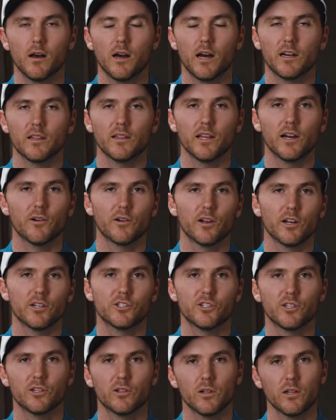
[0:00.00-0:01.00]
Idlehour
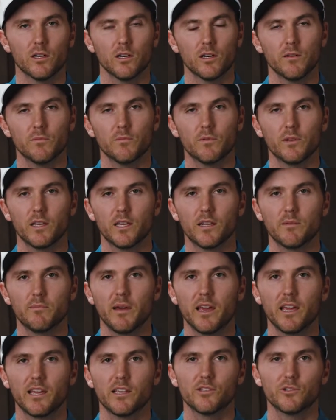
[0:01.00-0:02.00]
Country Club in
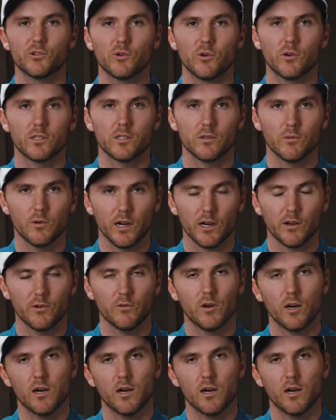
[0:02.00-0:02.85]
Macon, Georgia, where I grew